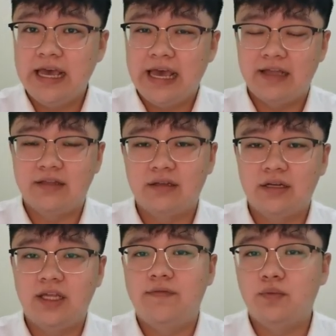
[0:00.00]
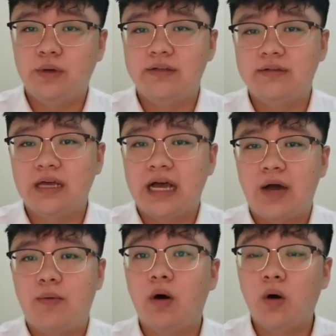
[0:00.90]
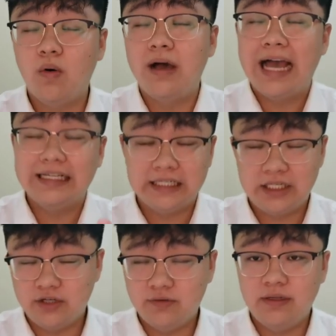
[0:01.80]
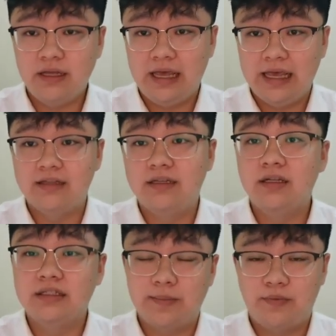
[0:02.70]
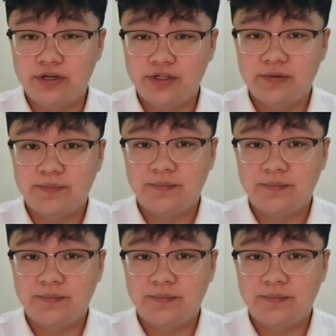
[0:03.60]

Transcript: and live with our own attitude and temperature.